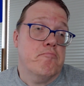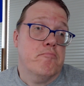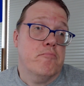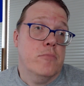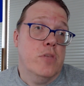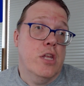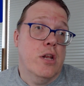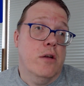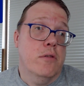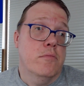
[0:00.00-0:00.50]

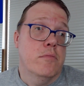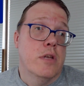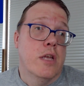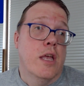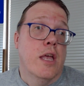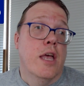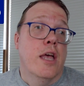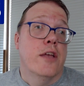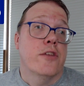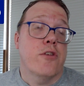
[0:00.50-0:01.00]
You know,
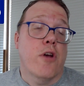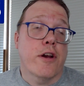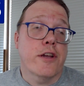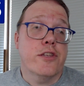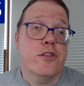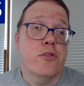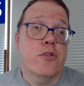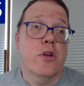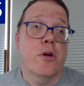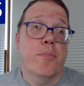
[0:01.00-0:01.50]
so Arc
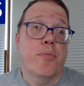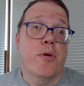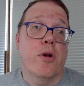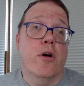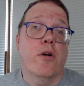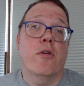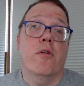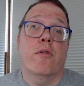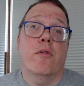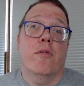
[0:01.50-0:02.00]
Studio
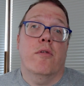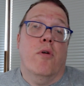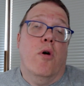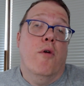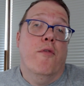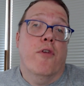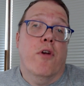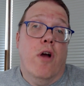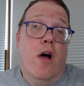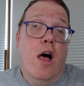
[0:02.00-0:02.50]
Pro
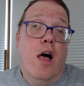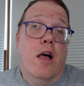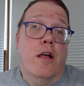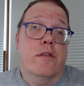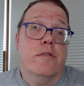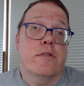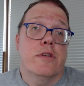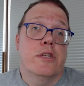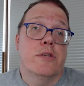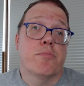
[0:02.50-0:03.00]

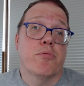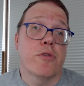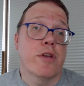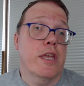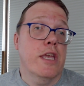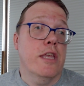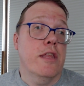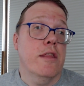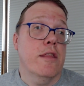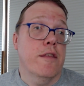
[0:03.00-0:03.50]
overall is
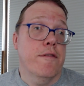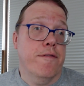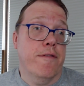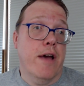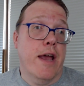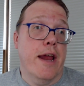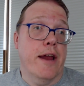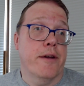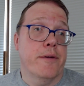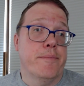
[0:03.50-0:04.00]
bringing the
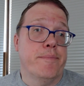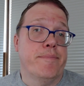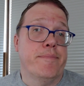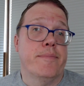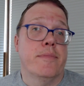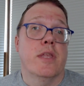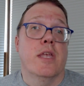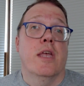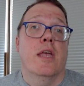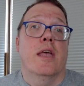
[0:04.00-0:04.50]
fire.
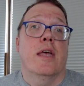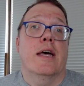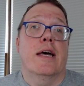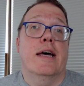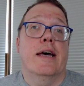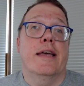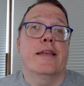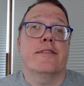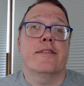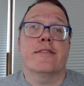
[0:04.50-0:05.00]

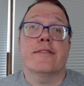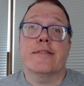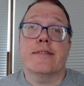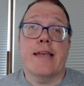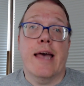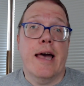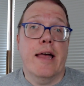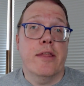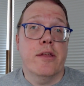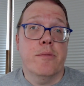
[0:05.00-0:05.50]
It's a
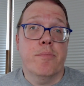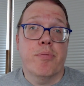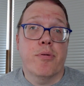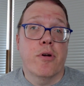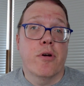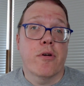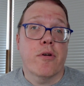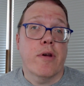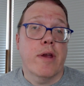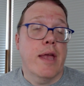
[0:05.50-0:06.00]
solid
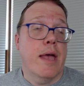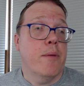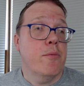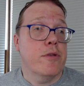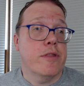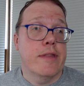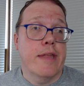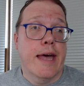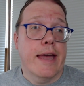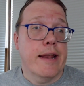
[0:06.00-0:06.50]
program
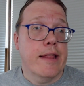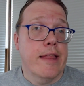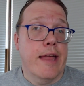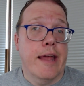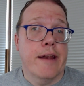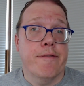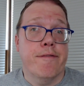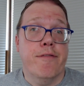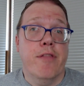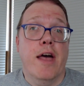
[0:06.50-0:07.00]
with not a
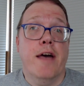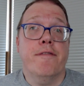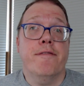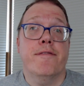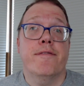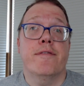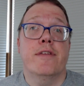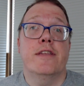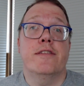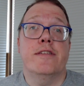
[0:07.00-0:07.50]
lot of
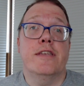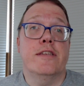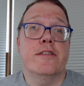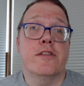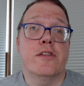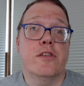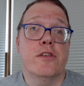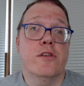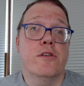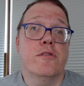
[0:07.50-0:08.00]
fluff. It's easy
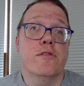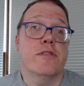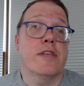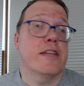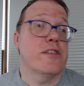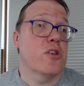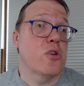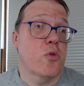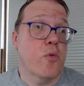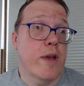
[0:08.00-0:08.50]
to use,
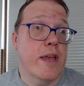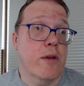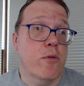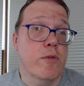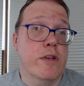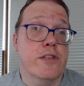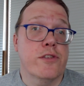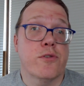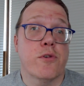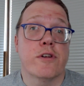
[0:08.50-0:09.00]
has a great
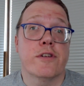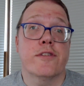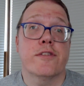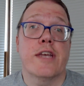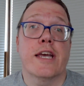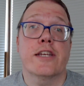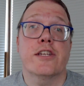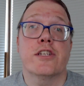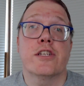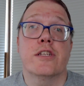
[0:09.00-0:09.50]
resource
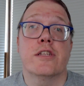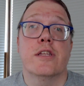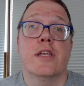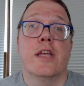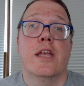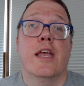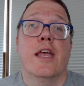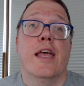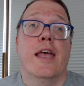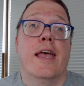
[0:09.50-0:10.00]
section.
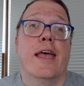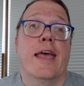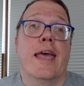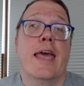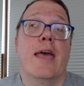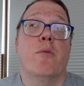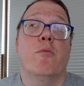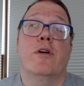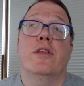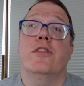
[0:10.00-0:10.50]

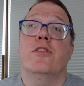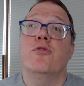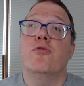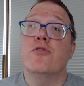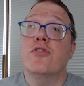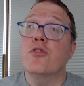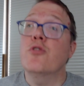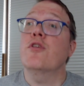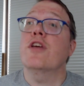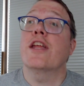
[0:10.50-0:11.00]
And when you
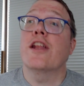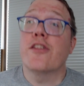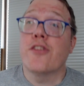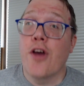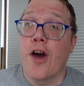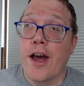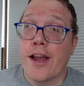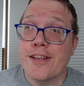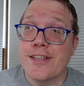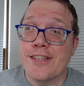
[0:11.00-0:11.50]
do get to
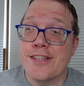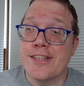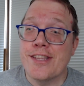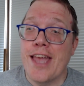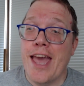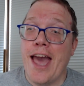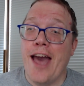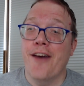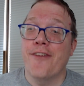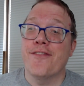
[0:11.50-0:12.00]
talk to
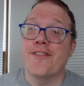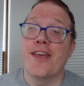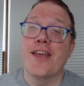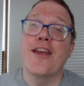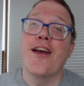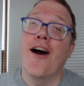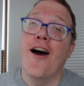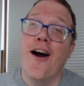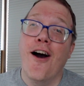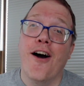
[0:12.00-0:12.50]
staff,
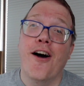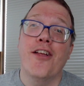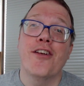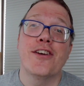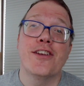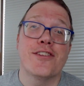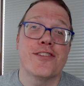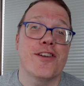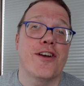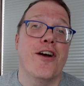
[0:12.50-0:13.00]
they
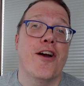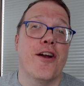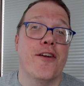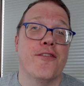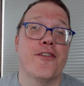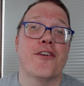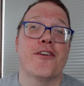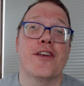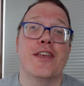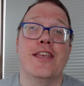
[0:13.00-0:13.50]
always are
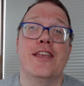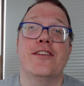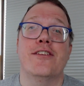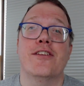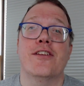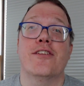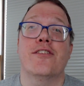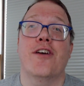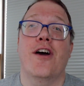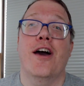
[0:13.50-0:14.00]
very easy
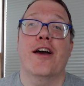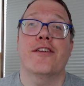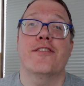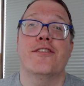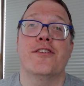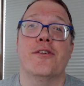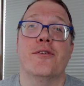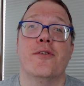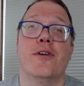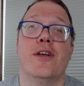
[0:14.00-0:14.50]
to talk to.